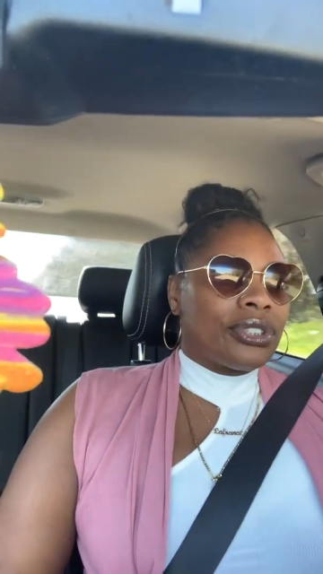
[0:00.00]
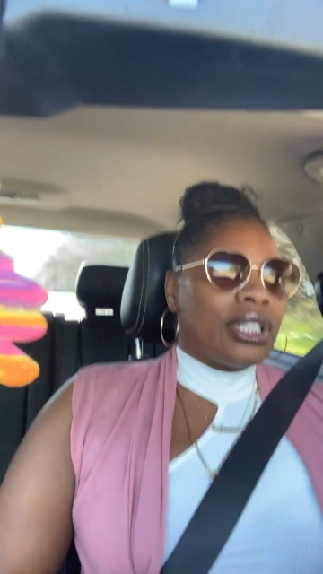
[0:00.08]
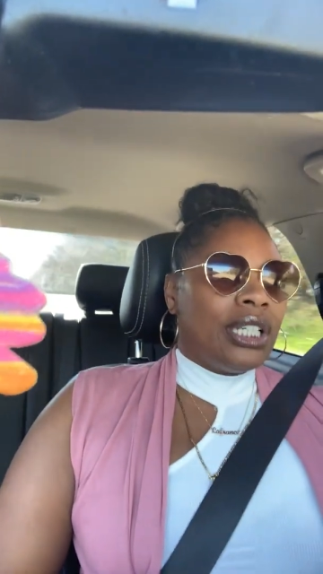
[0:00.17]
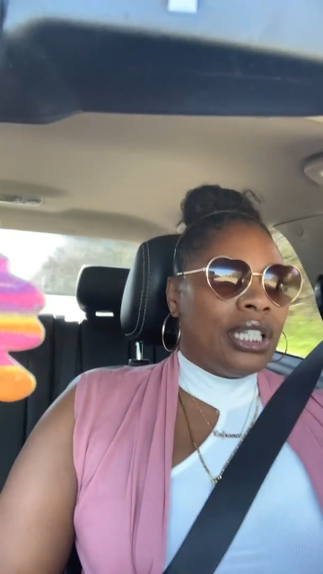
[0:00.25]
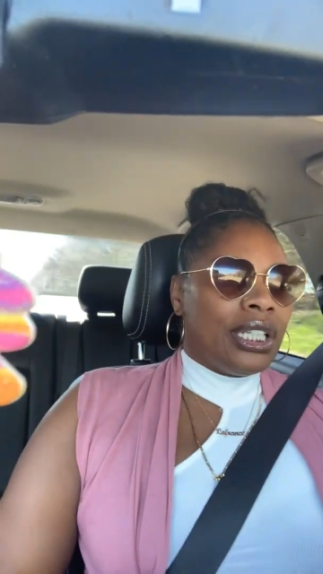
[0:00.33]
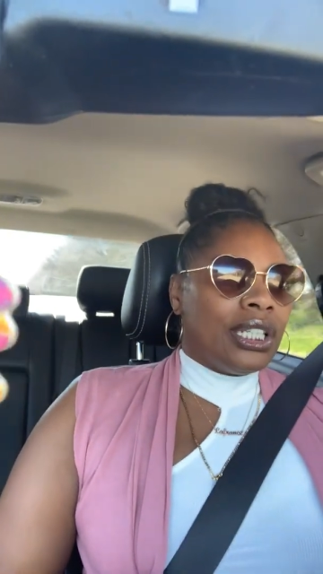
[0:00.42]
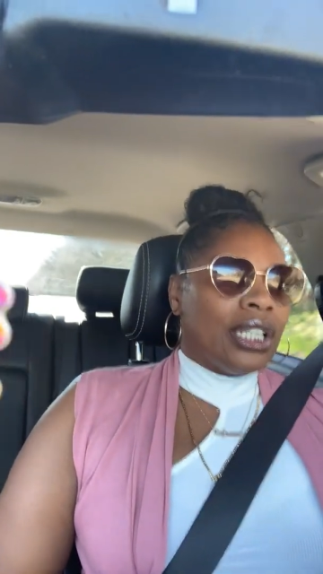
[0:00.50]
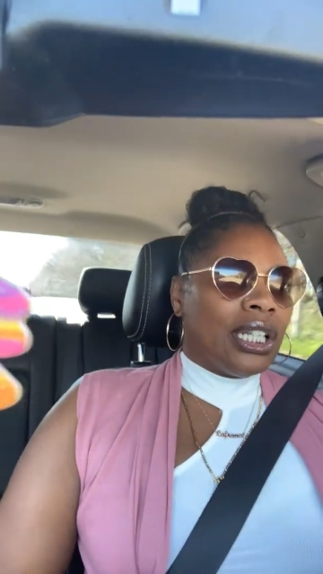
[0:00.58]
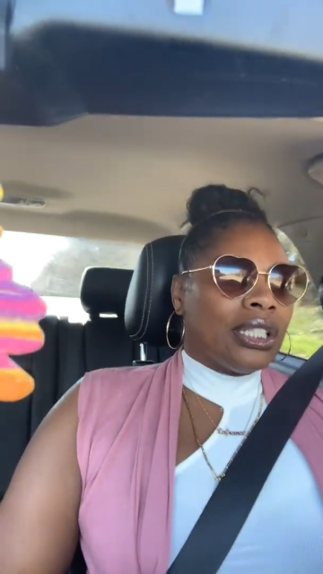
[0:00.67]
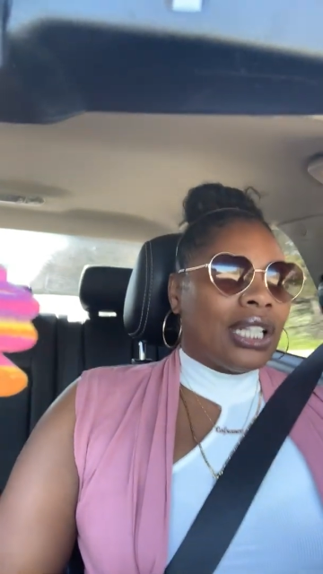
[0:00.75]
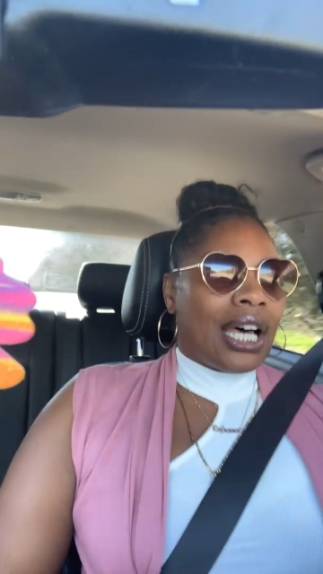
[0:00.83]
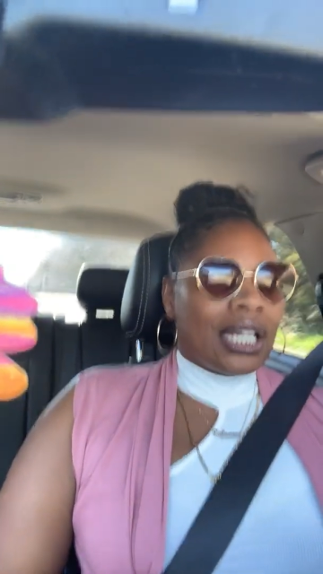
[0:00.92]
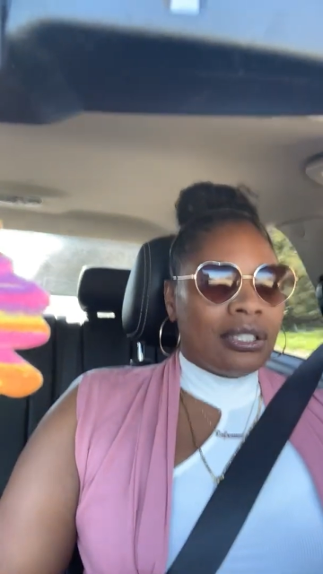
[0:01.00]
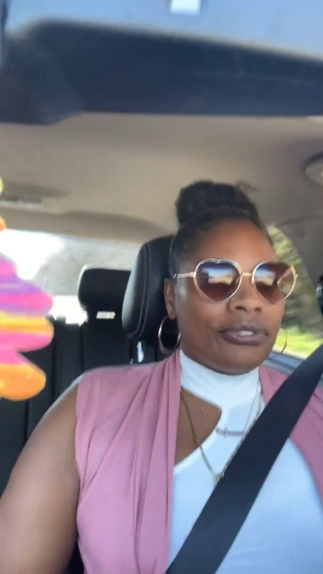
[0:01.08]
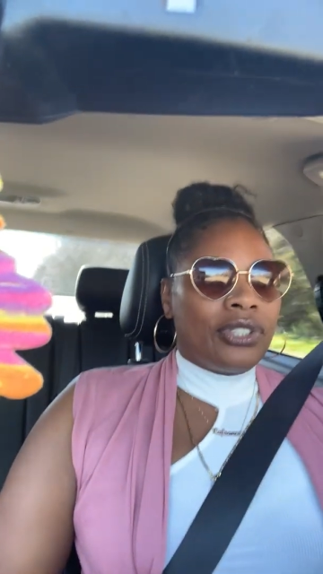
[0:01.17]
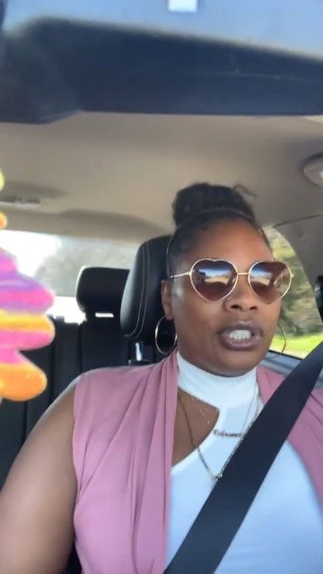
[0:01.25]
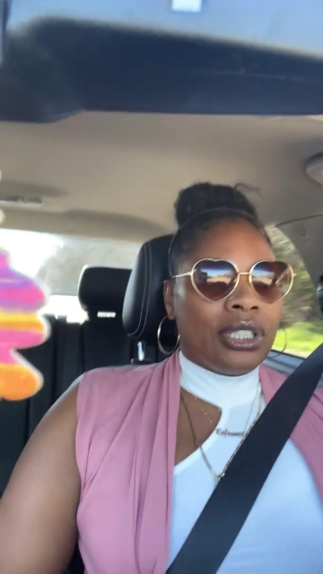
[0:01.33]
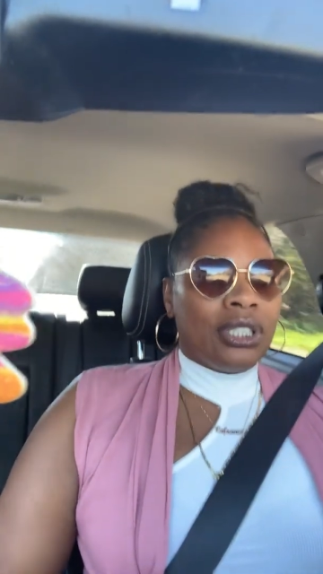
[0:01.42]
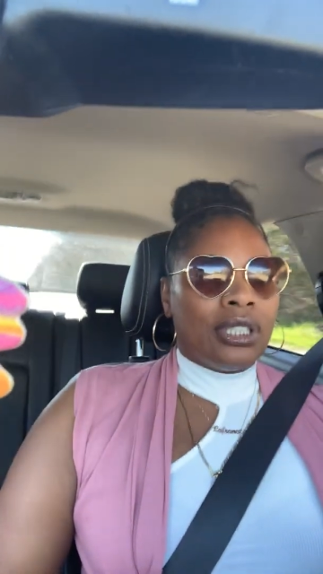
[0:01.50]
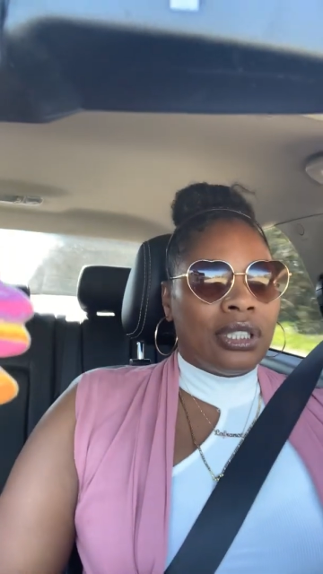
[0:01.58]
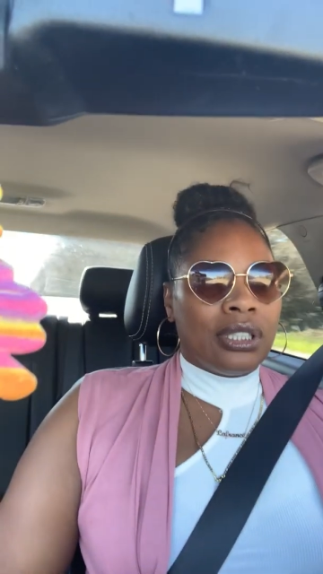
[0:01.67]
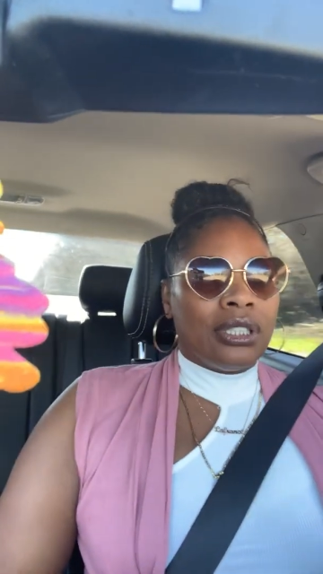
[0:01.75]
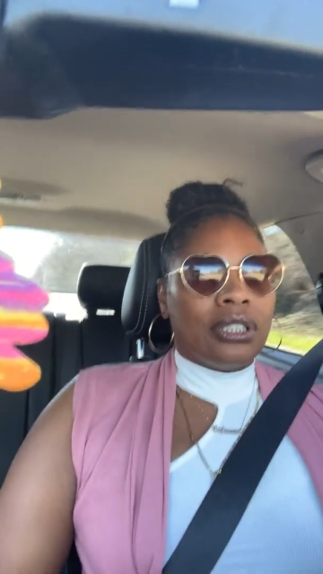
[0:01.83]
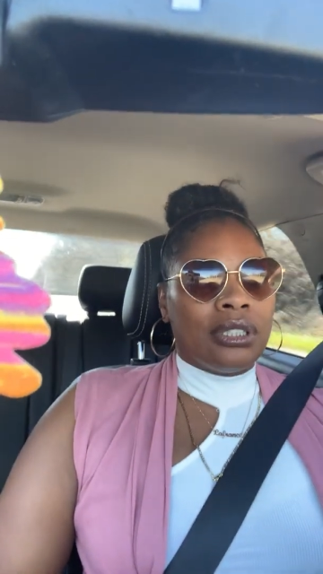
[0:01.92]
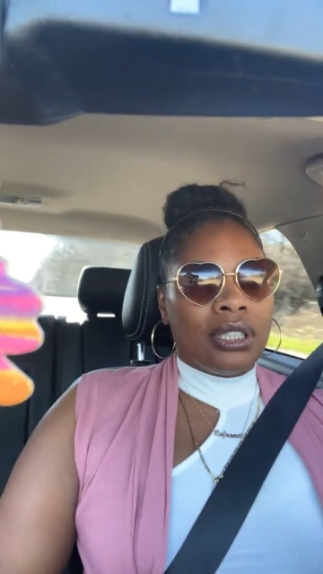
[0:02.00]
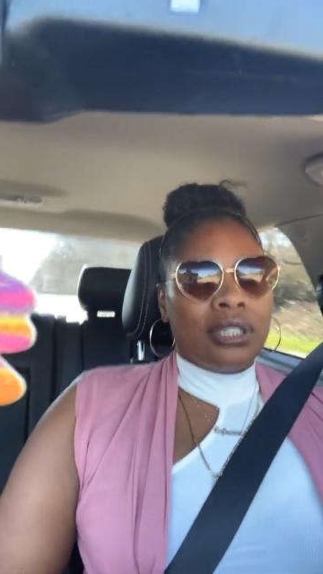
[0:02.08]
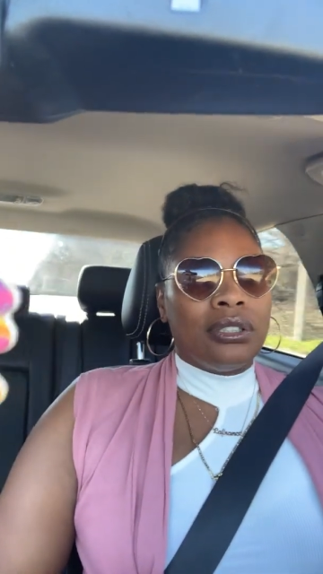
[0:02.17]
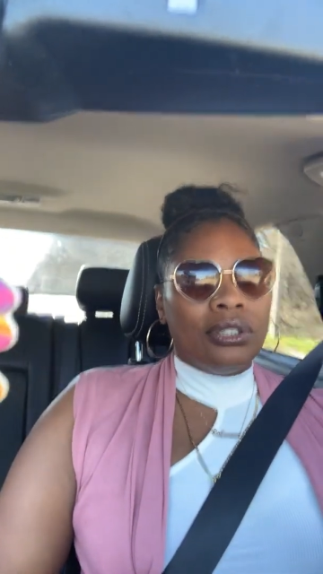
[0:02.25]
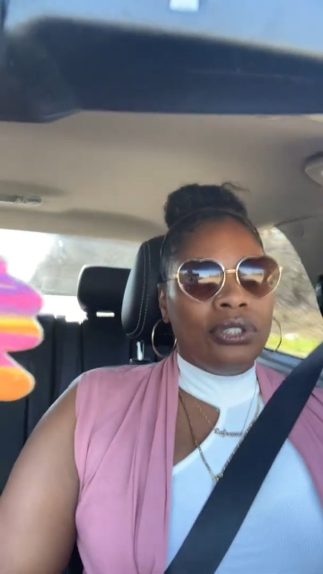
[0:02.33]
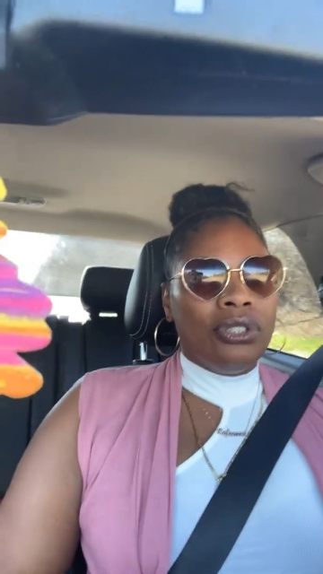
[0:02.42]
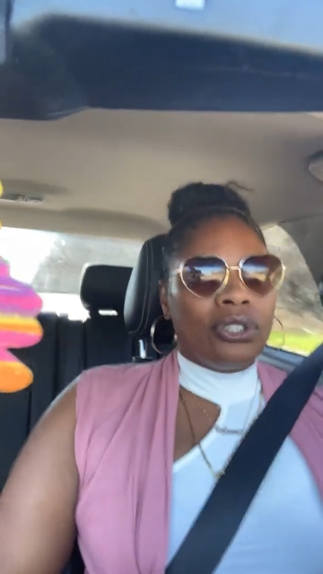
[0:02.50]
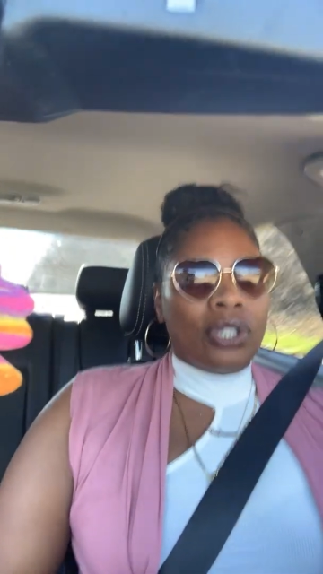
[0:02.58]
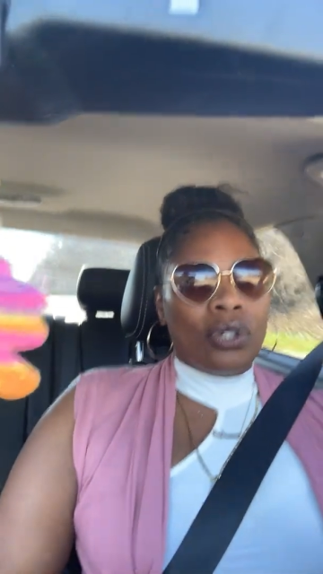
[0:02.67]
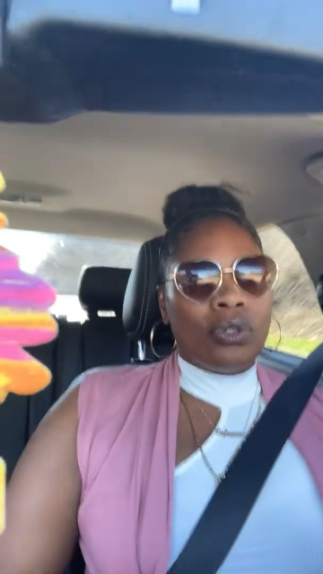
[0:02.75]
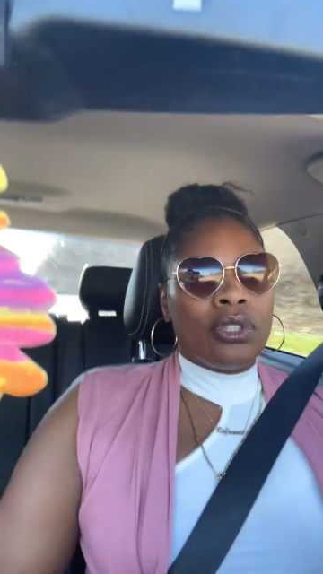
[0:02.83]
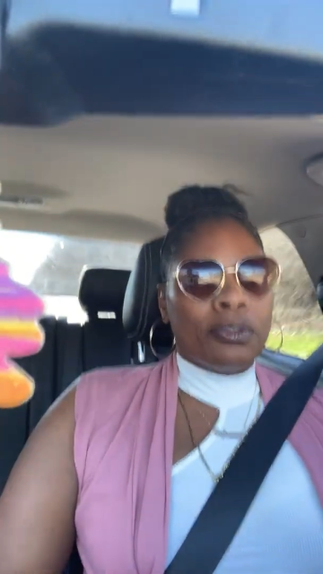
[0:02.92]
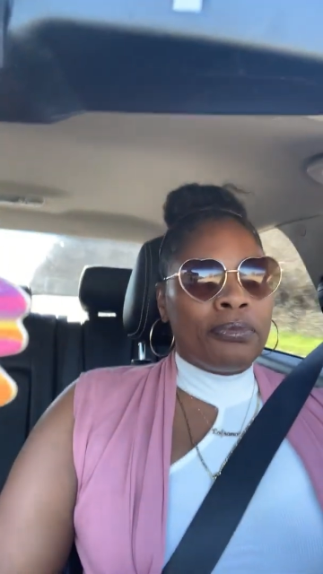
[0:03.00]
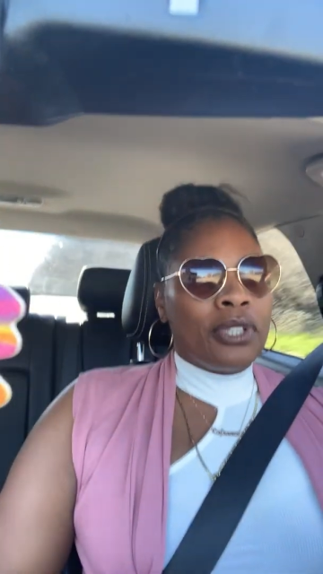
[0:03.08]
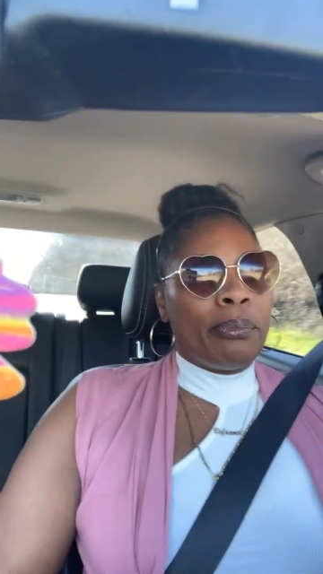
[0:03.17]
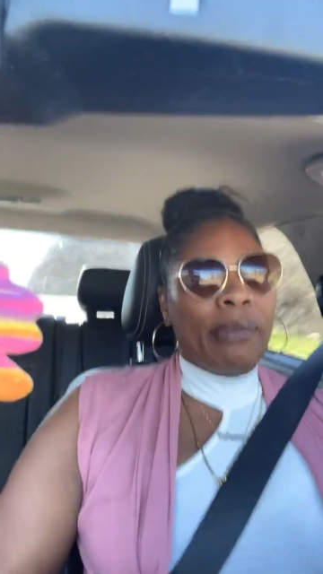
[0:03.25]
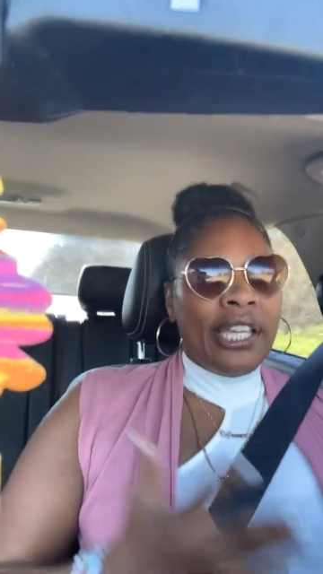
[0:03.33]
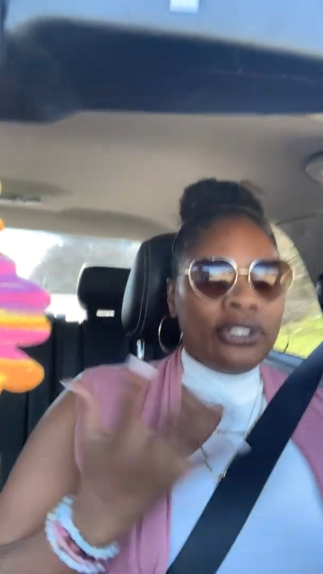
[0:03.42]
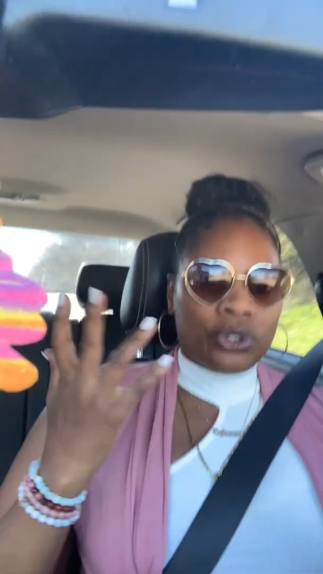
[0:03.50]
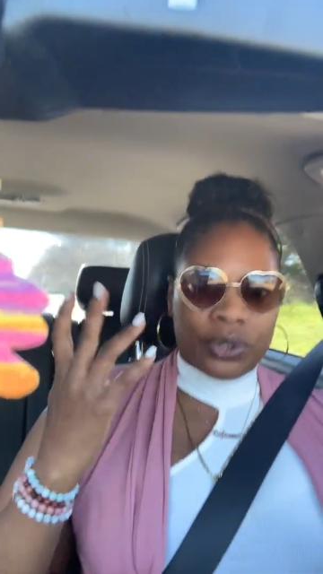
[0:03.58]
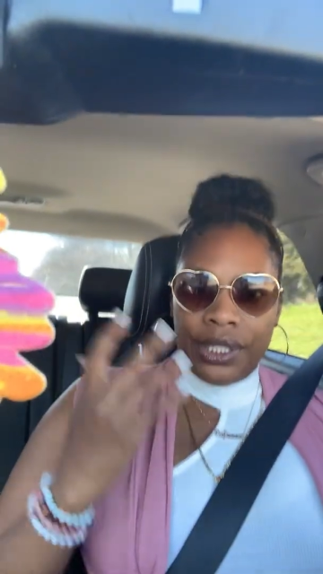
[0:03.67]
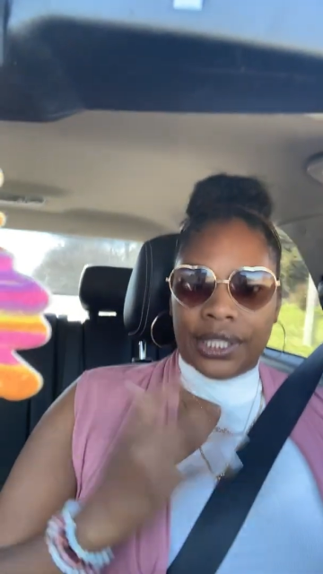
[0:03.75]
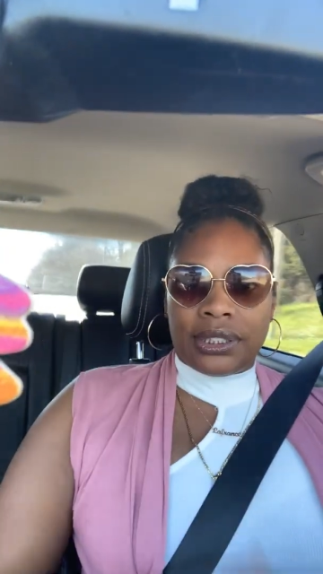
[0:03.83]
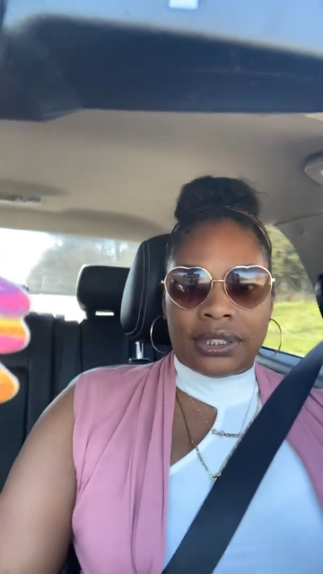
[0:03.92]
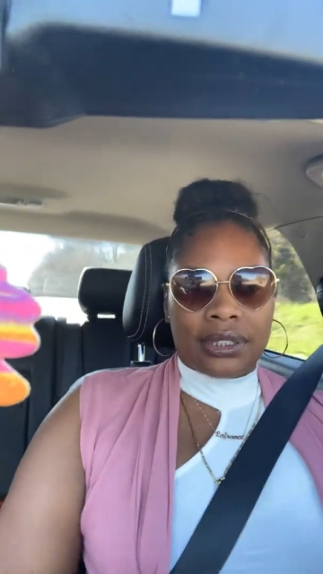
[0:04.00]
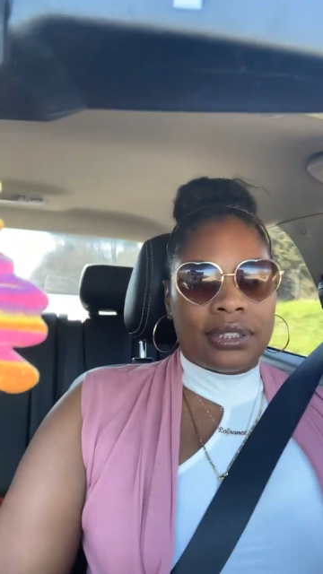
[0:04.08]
and a lot of the Matrix,